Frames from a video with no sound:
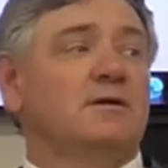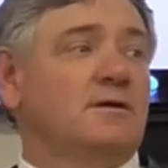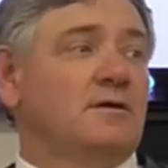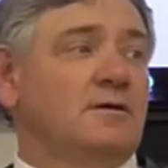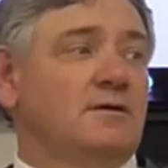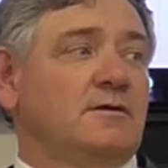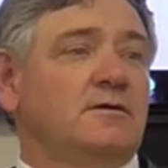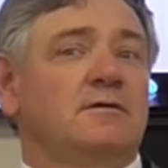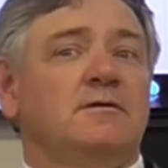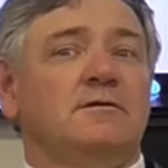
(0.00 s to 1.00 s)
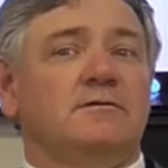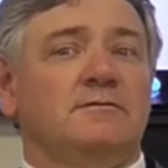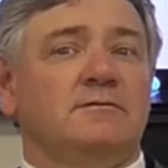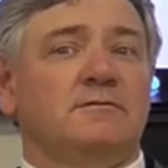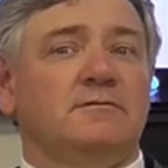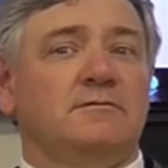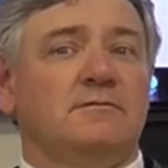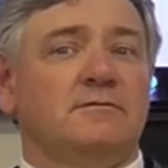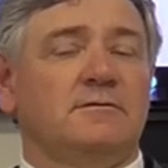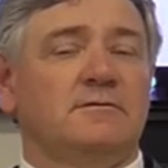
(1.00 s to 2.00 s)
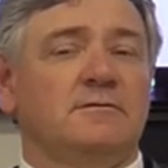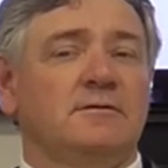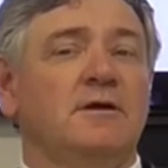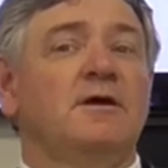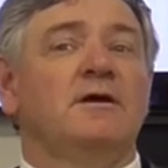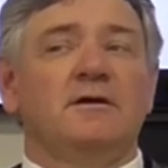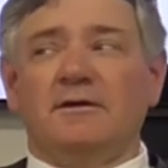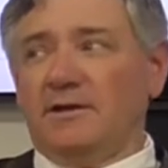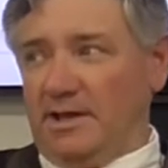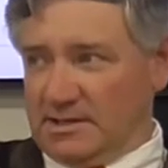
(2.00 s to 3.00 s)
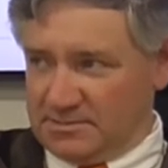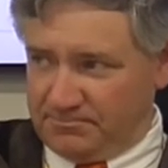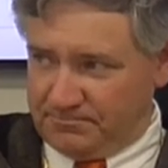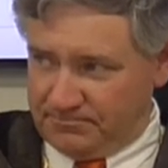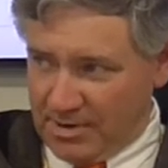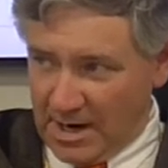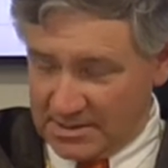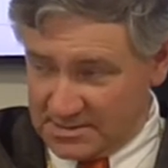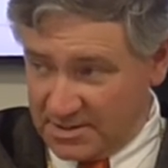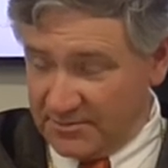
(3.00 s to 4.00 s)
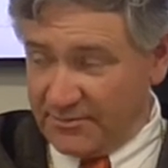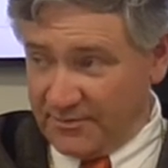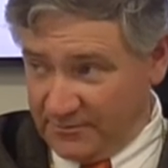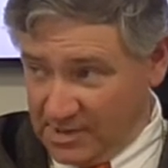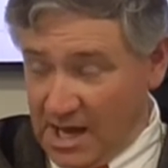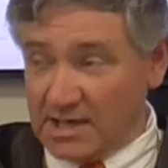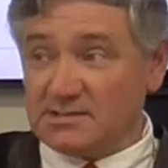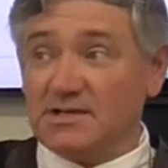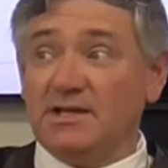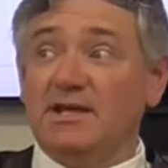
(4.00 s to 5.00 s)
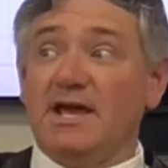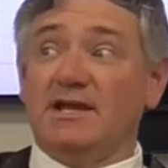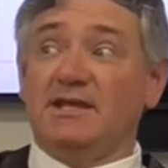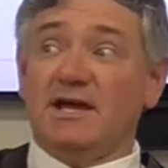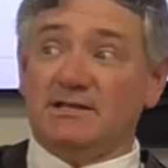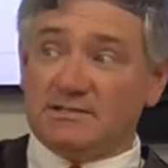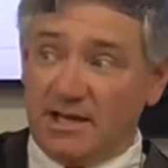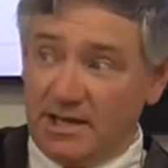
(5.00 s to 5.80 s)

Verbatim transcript: Because the positive. He has a yeah. positive velocity and he has